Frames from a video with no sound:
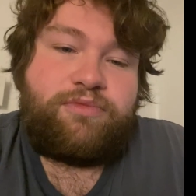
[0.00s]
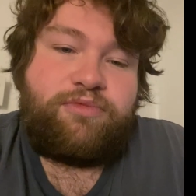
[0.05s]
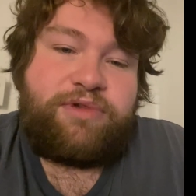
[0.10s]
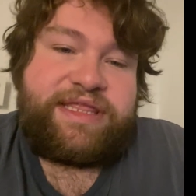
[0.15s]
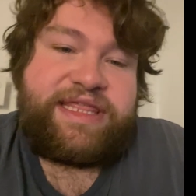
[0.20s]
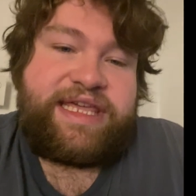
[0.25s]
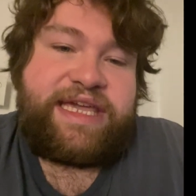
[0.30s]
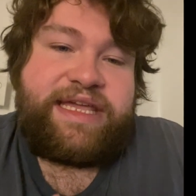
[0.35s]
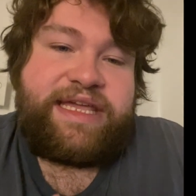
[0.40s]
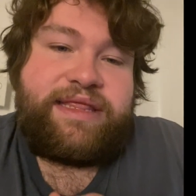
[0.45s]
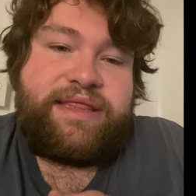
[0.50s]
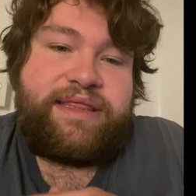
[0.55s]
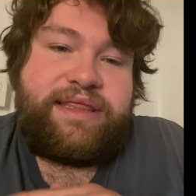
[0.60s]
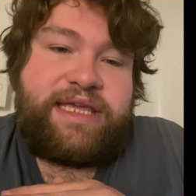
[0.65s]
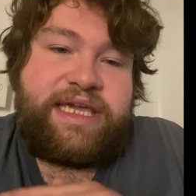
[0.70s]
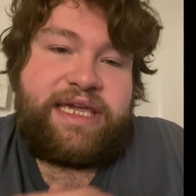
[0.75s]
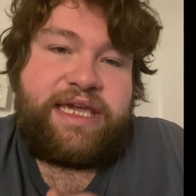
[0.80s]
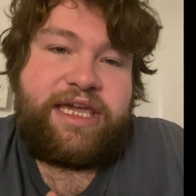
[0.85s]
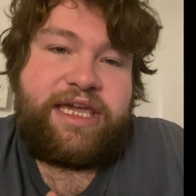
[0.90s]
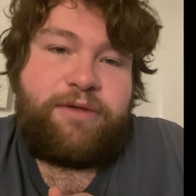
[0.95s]
Within
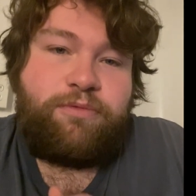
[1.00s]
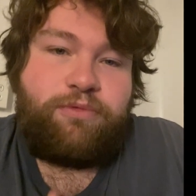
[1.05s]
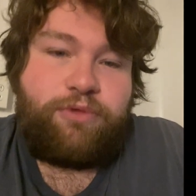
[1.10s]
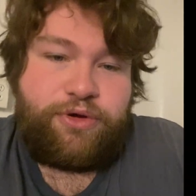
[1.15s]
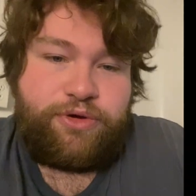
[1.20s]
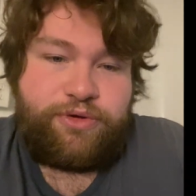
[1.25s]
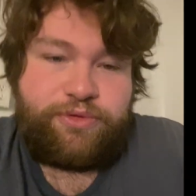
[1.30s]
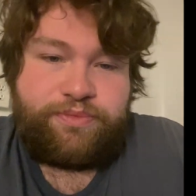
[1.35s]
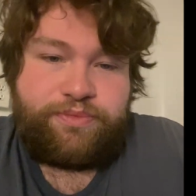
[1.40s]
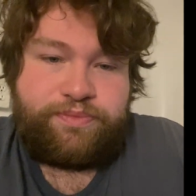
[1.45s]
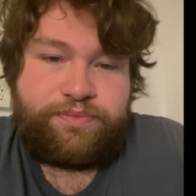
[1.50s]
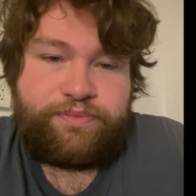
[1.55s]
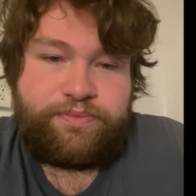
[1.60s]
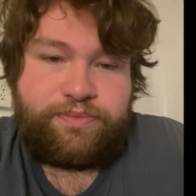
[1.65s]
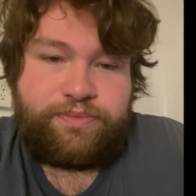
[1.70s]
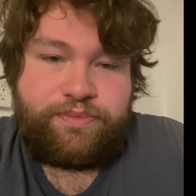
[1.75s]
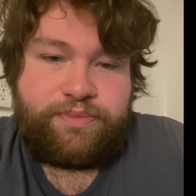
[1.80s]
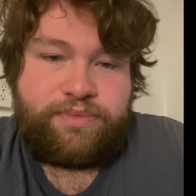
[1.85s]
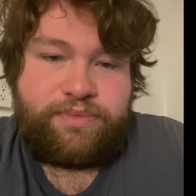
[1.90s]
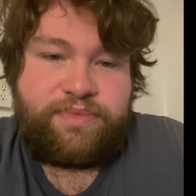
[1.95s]
the room
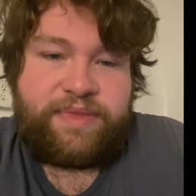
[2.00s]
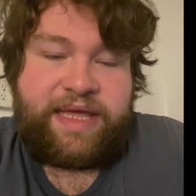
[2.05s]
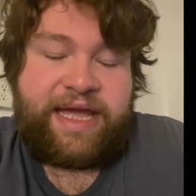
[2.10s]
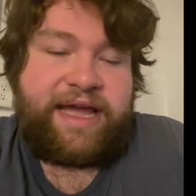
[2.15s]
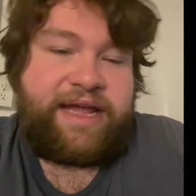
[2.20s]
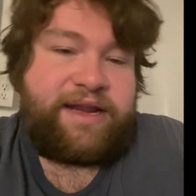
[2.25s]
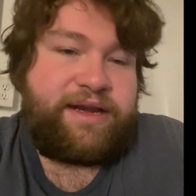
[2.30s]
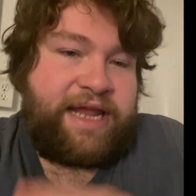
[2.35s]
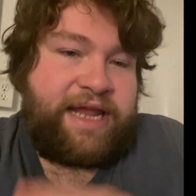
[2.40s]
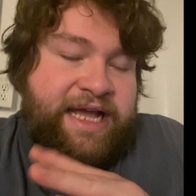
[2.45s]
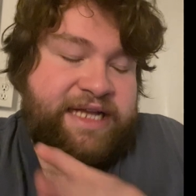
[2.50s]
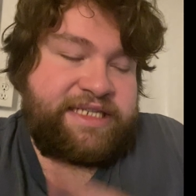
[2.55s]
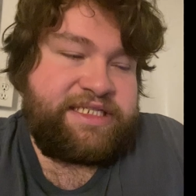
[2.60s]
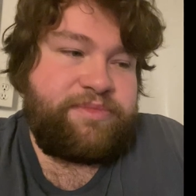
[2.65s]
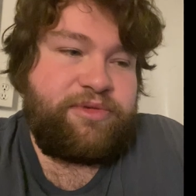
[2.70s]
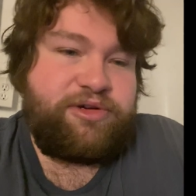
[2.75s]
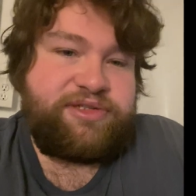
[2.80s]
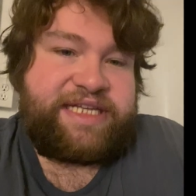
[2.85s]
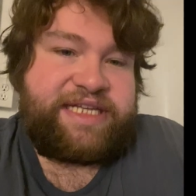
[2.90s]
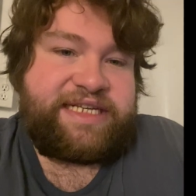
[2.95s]
that has
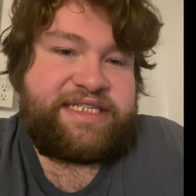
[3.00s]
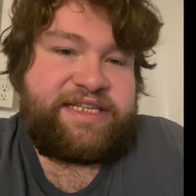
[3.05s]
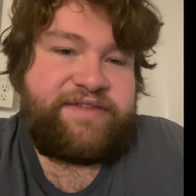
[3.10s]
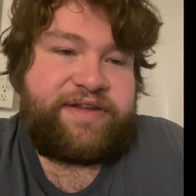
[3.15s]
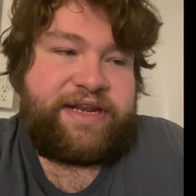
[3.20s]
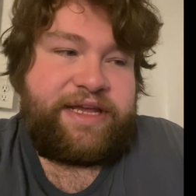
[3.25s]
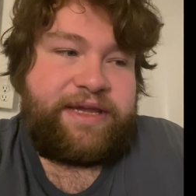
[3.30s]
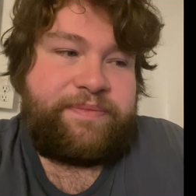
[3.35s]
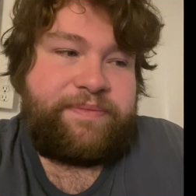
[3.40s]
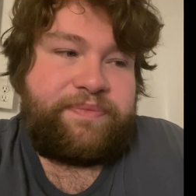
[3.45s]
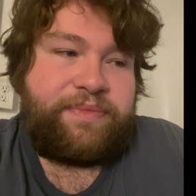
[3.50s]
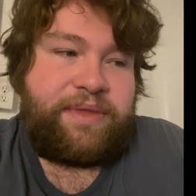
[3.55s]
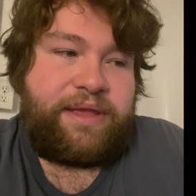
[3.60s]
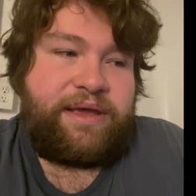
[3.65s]
the most activity,